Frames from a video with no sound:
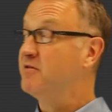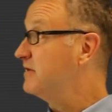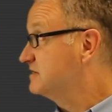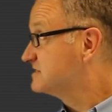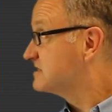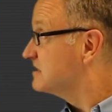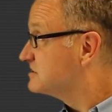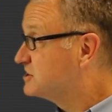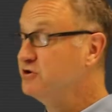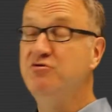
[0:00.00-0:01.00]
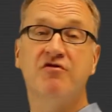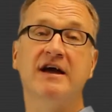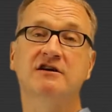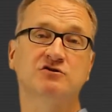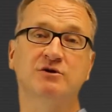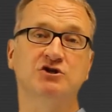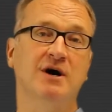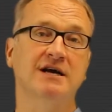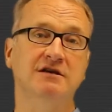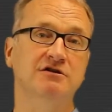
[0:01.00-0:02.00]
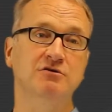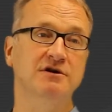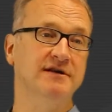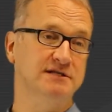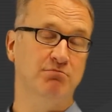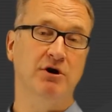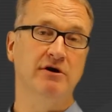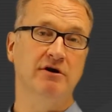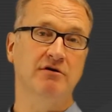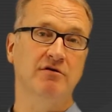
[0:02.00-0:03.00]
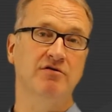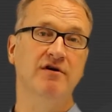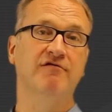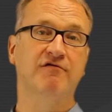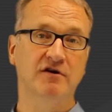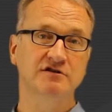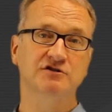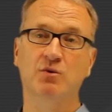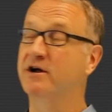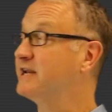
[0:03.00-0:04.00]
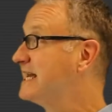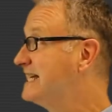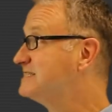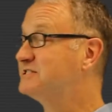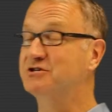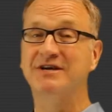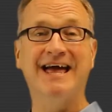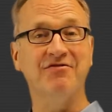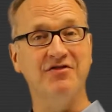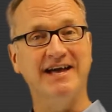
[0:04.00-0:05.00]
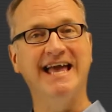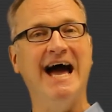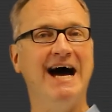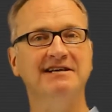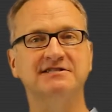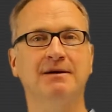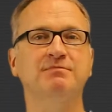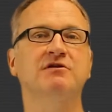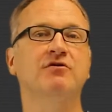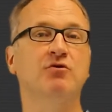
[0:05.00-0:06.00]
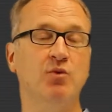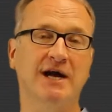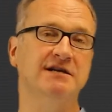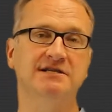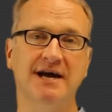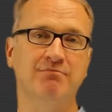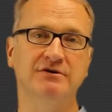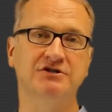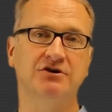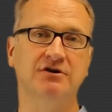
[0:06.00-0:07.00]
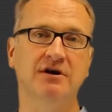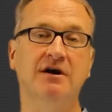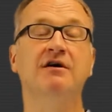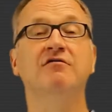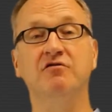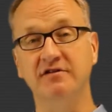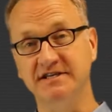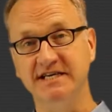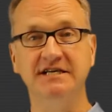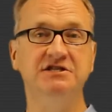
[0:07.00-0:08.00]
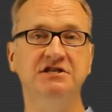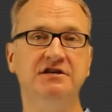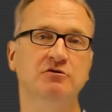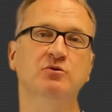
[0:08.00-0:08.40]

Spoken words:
There's two things we're trying to do in this burner. The first one is to get the gas up to the right temperature for the TGU